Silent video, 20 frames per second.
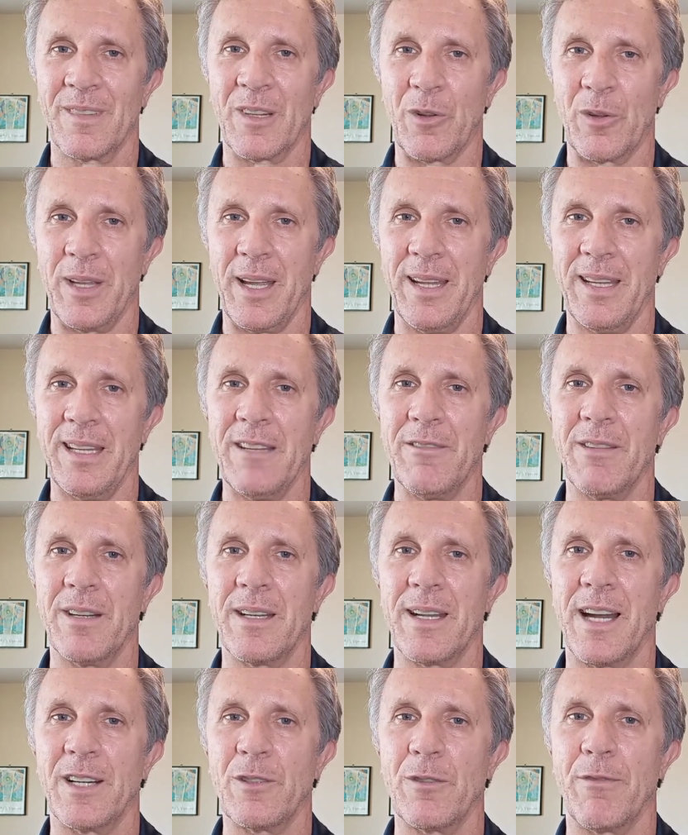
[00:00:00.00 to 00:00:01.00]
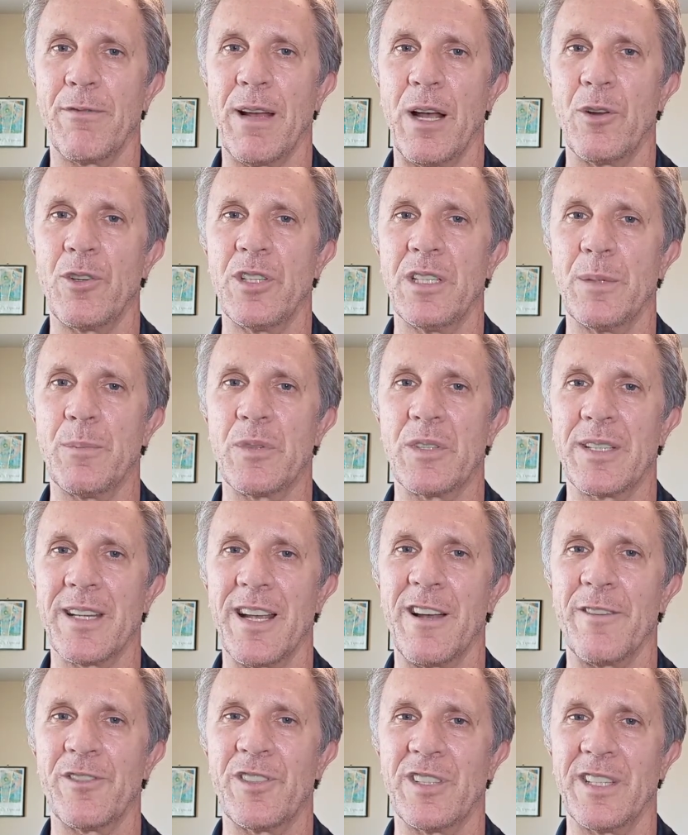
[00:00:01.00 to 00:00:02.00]
Okay, even Dr. Fauci
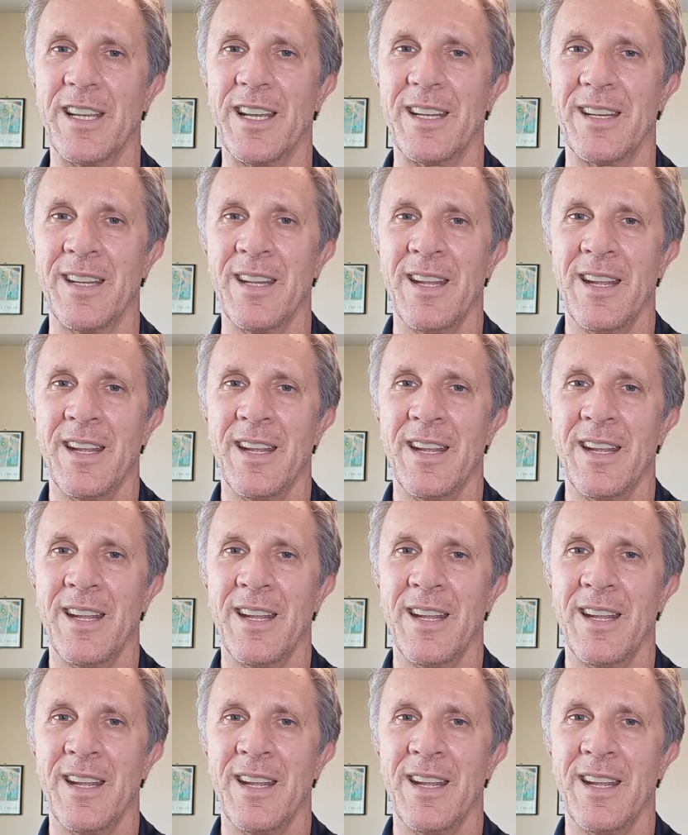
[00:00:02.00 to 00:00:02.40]
himself said